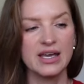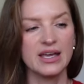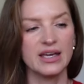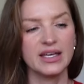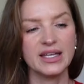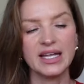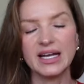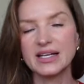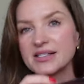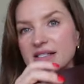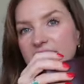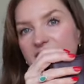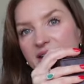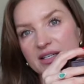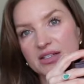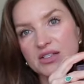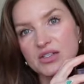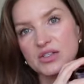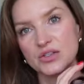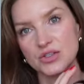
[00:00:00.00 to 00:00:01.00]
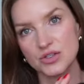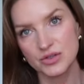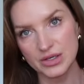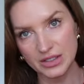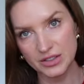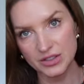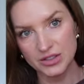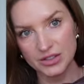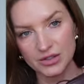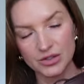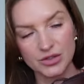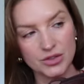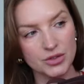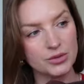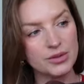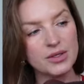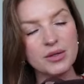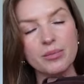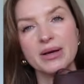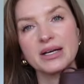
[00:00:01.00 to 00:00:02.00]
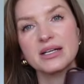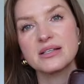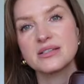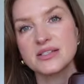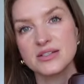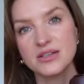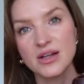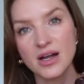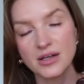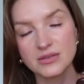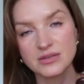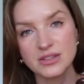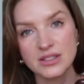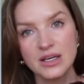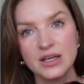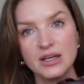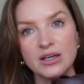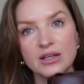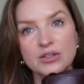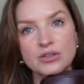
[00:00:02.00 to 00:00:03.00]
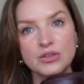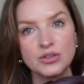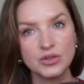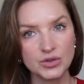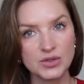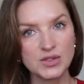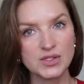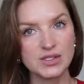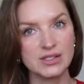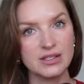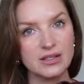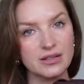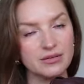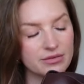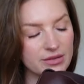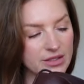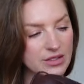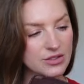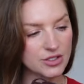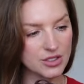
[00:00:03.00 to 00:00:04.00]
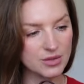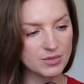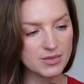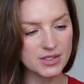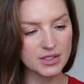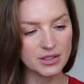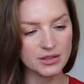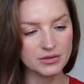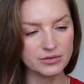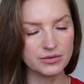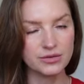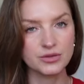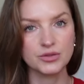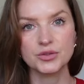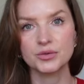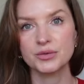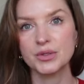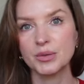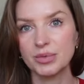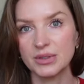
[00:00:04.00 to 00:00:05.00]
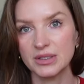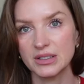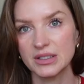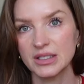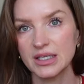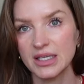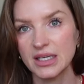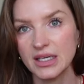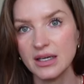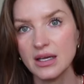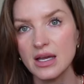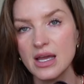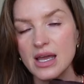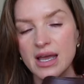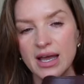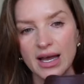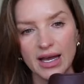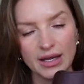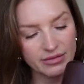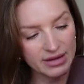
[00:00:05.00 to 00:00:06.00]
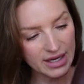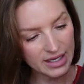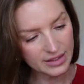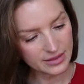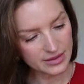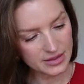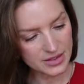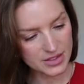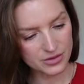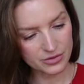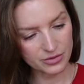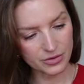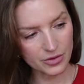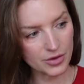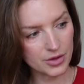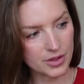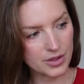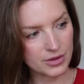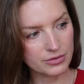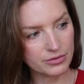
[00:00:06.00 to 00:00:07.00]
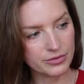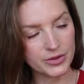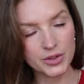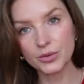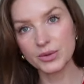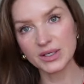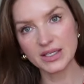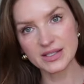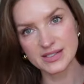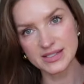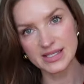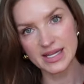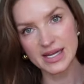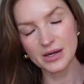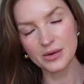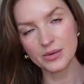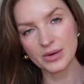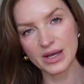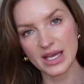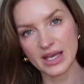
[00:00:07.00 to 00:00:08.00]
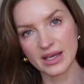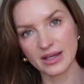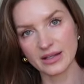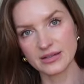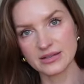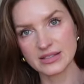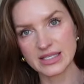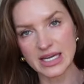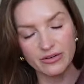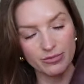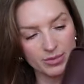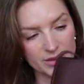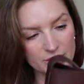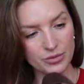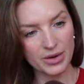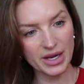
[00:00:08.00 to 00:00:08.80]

It has a nice structure to it, but it's not too stiff. In terms of durability, I've had this for a few weeks now, and I've been